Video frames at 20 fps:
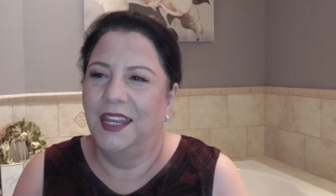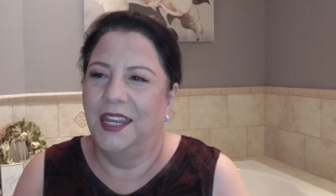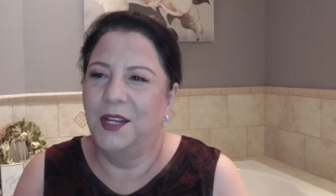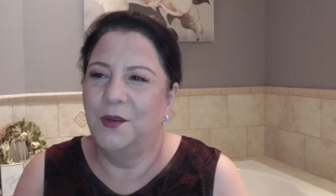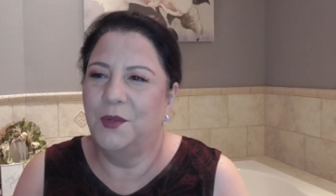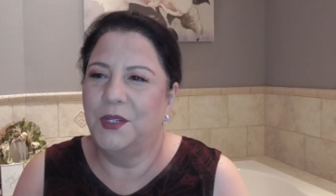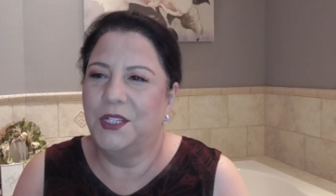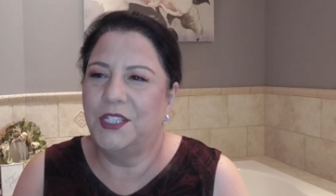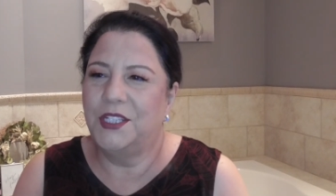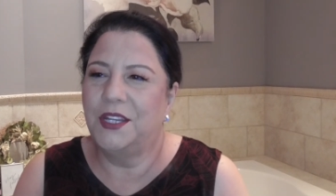
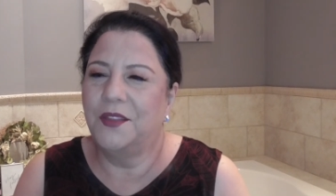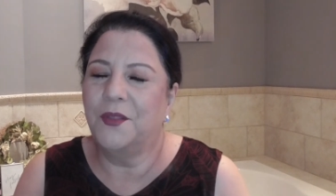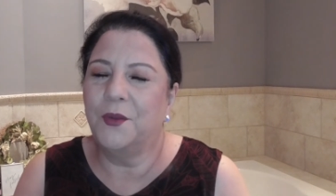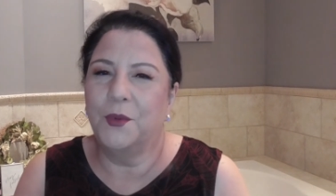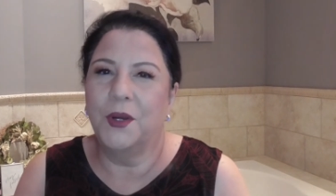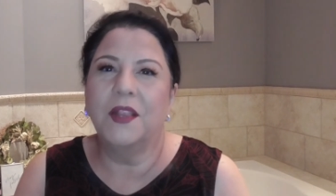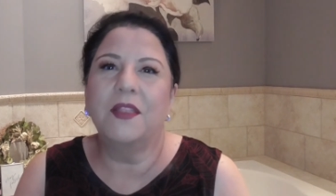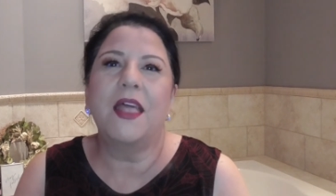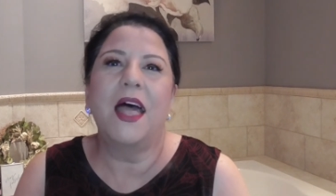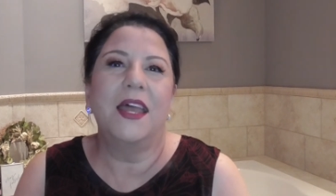it was, there
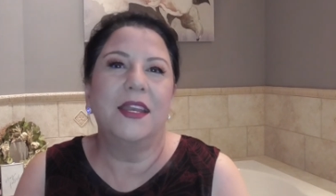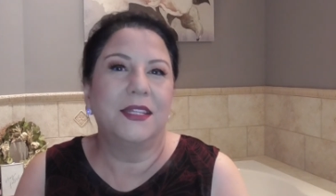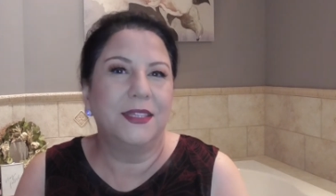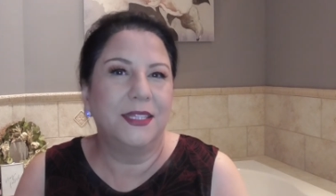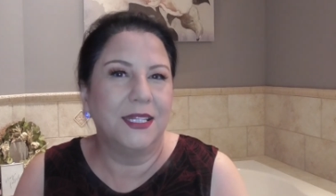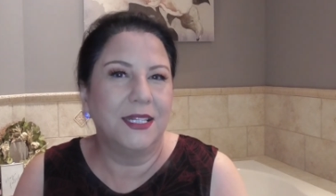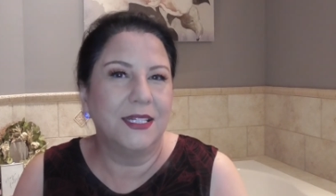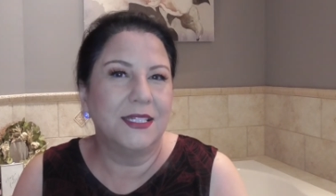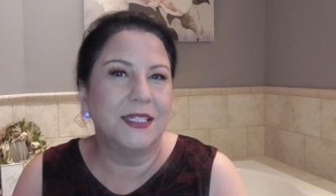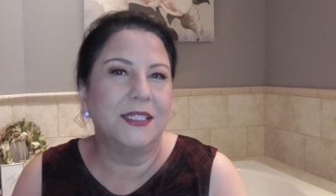were a lot
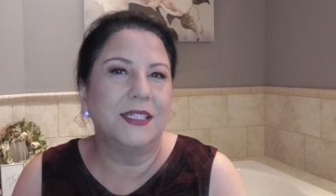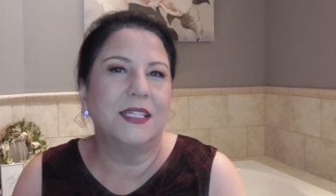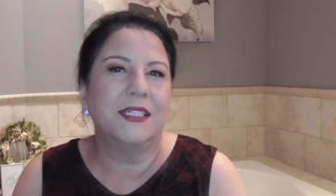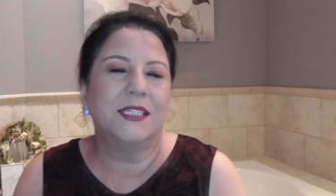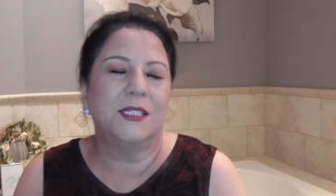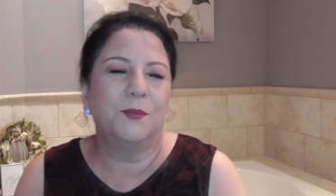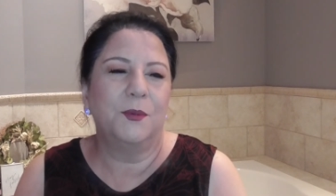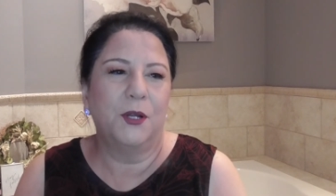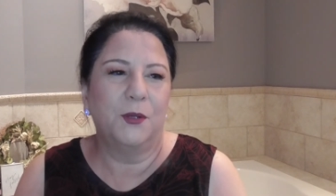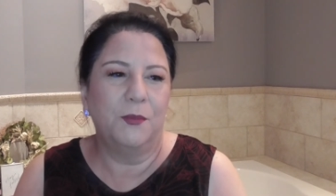of things in
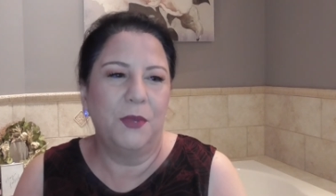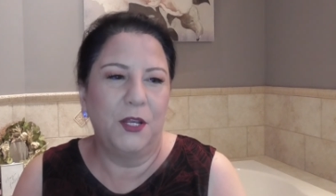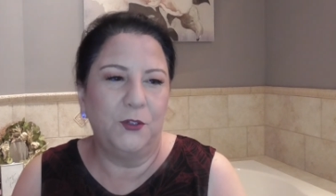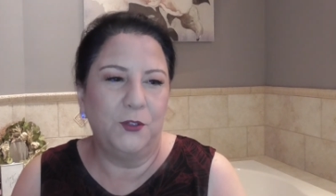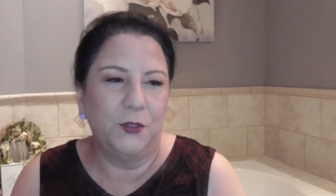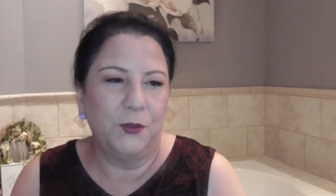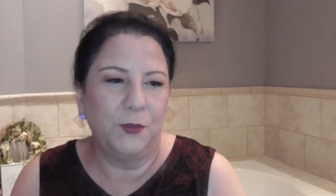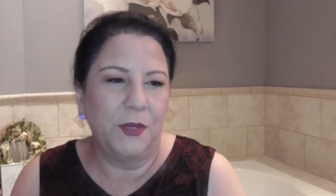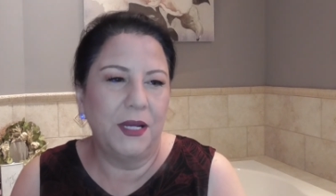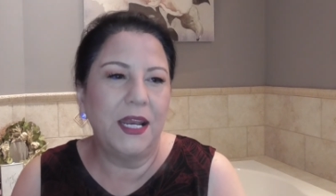that spare
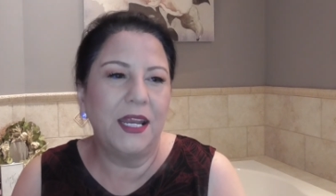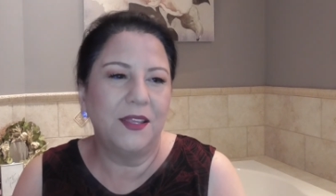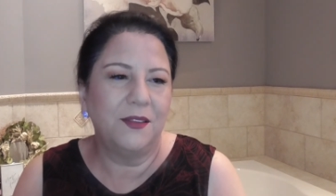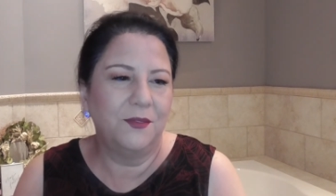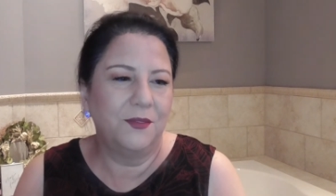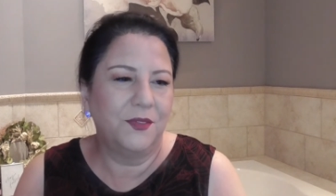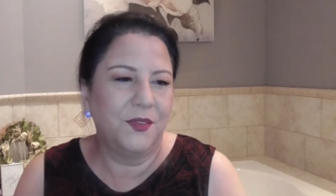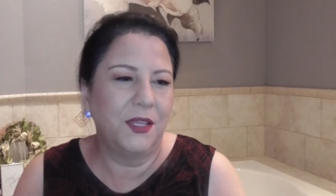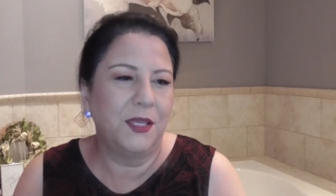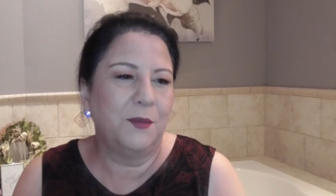bedroom. And I
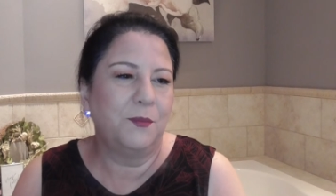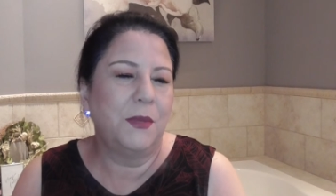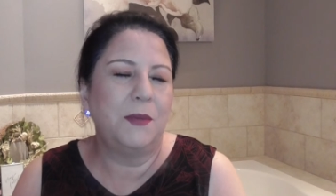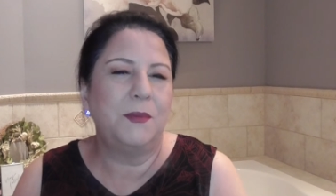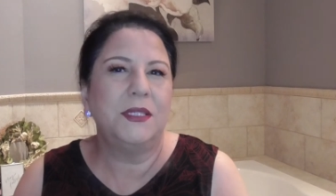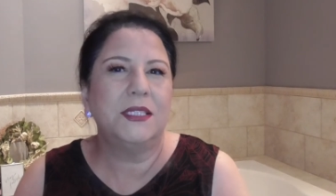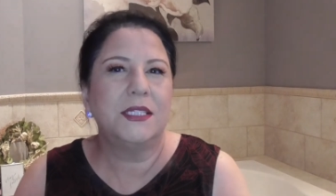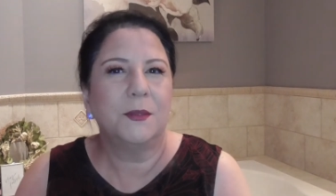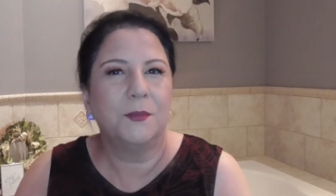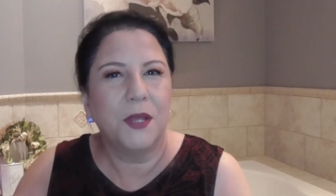think
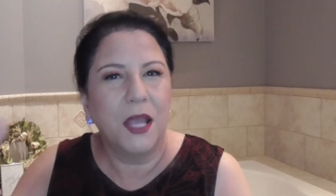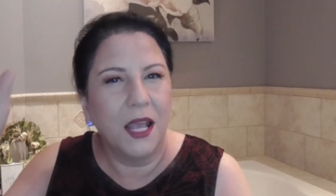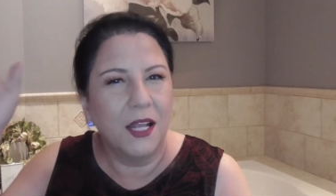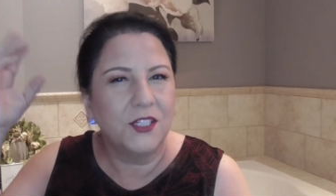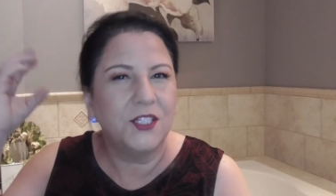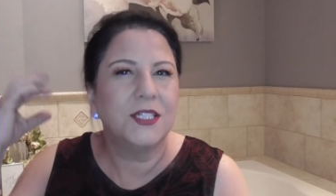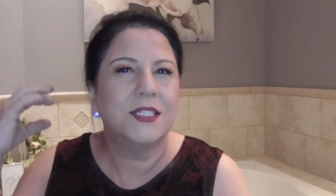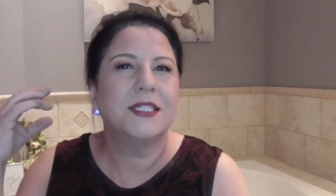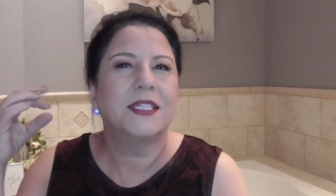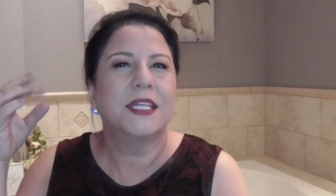maybe
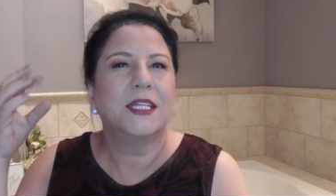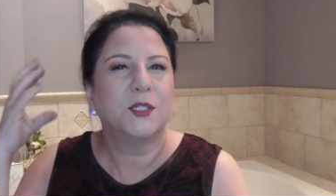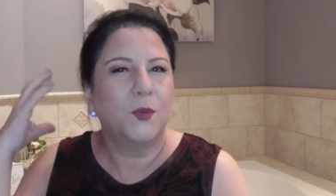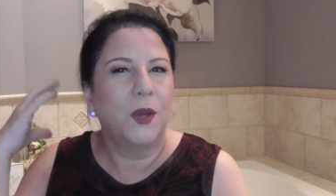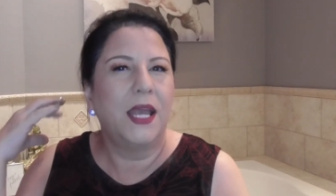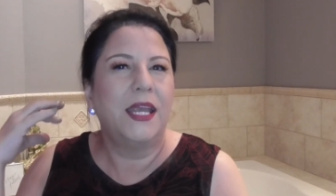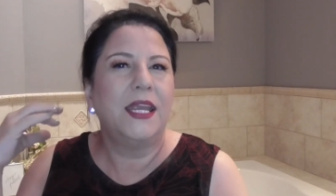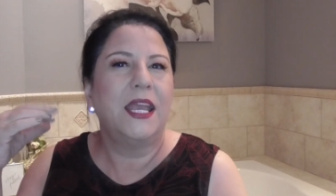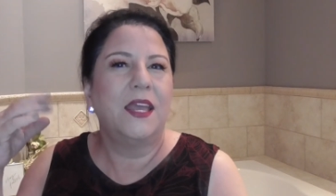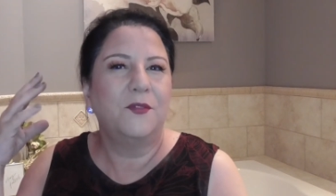subconsciously, it's
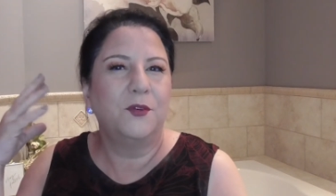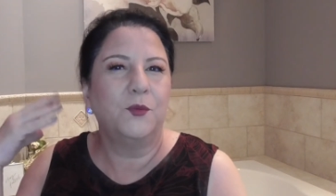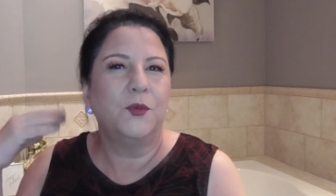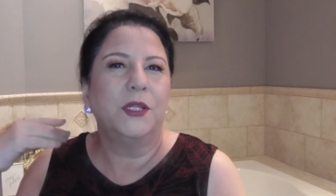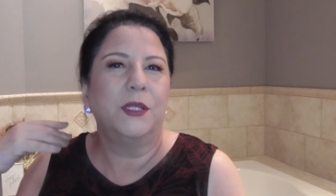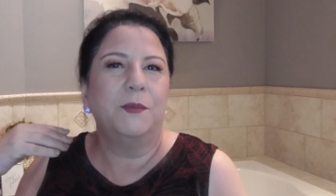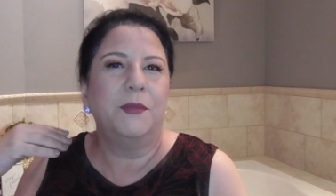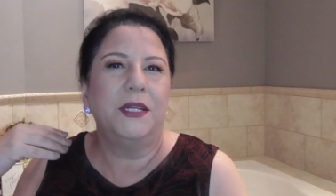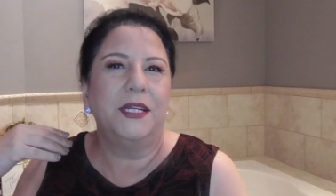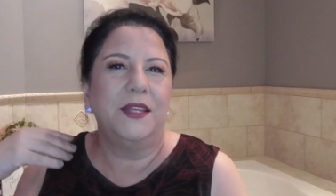why I haven't
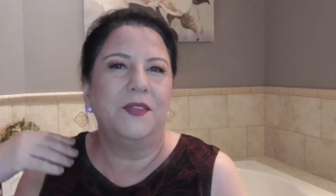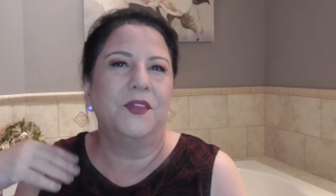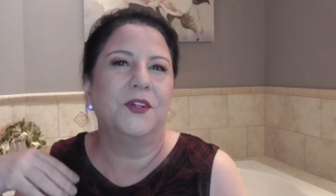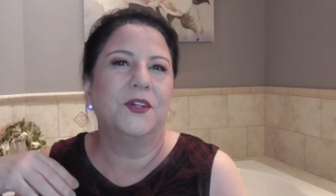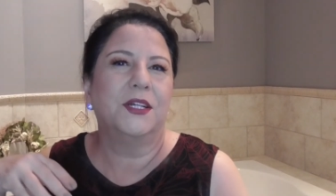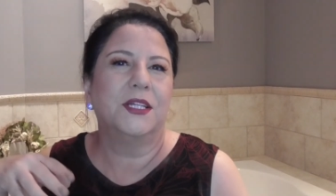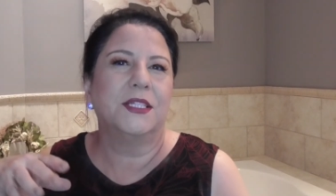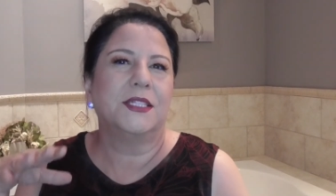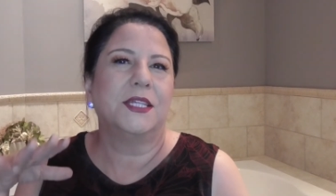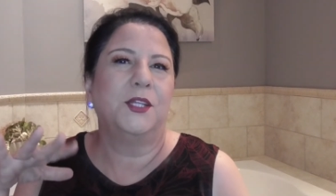really been in
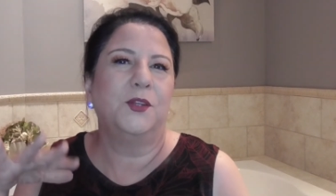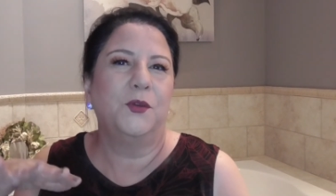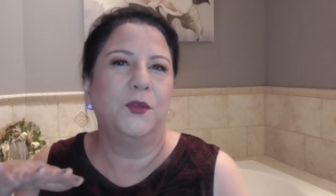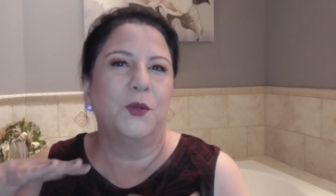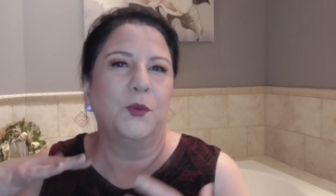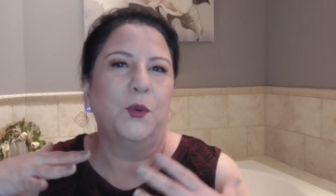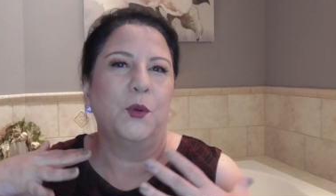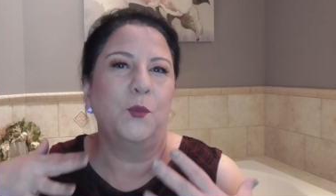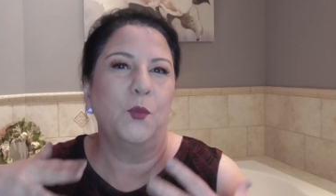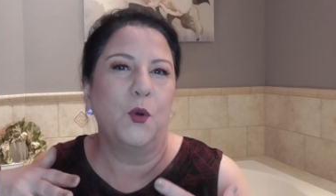there, because I knew
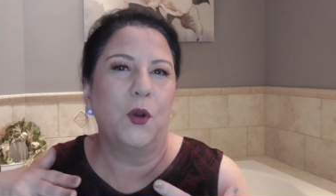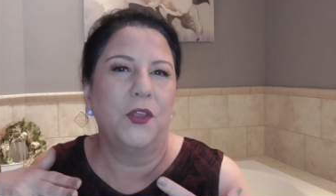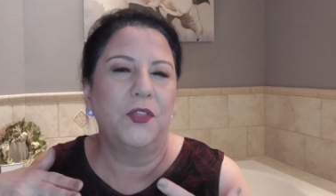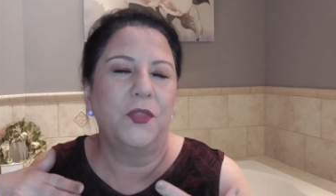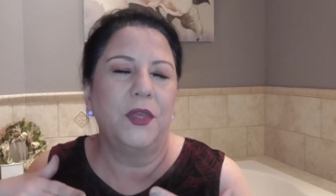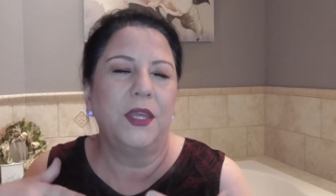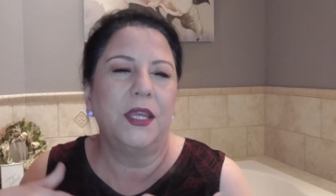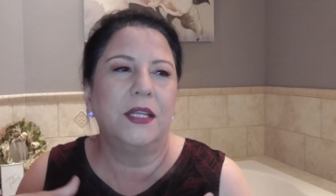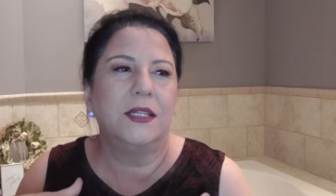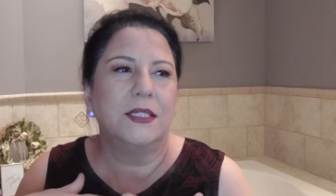there were more
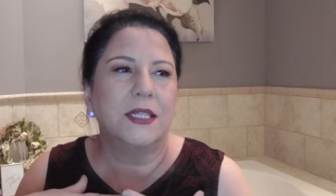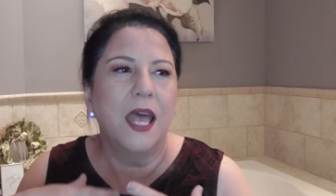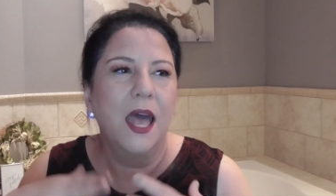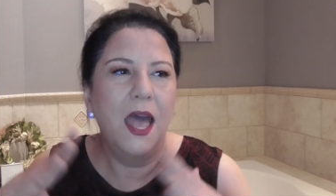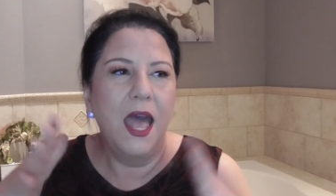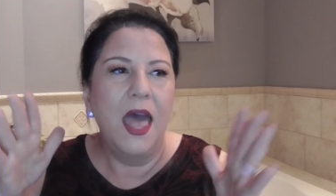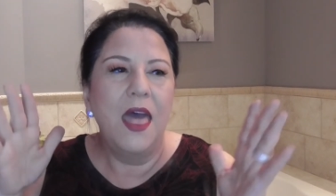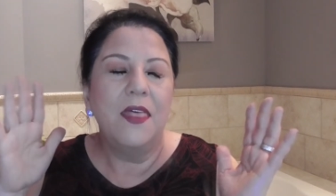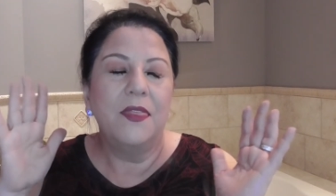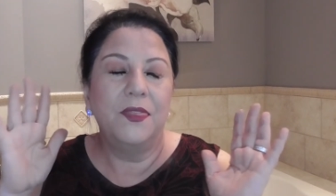things.
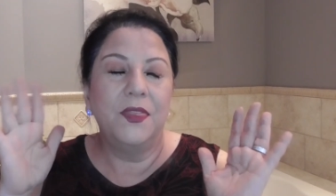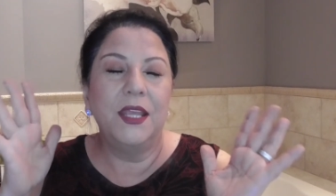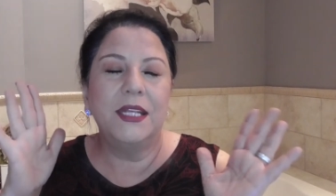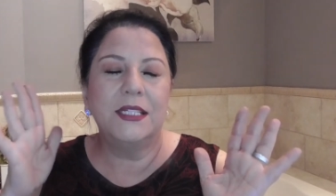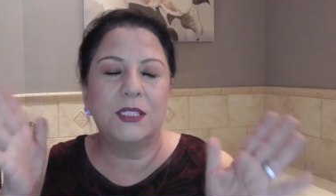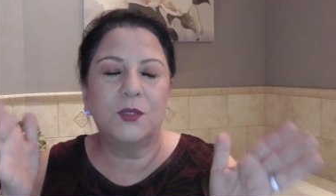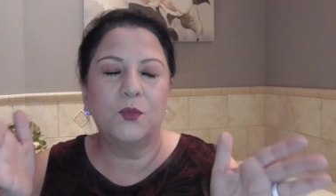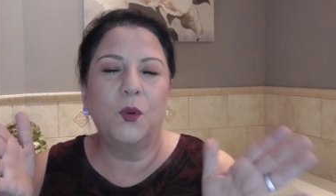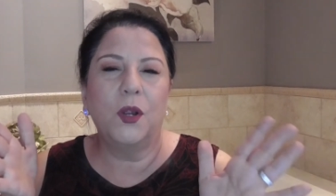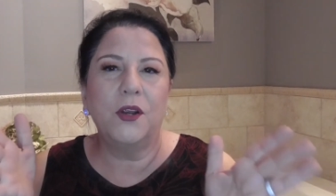
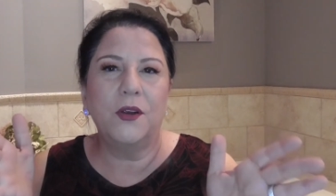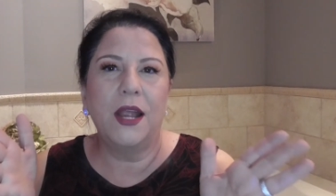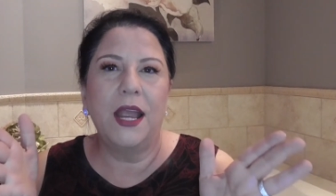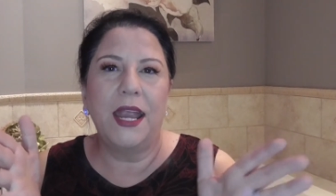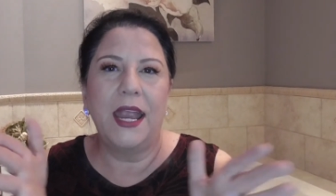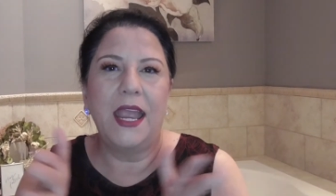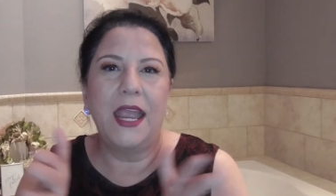It's where I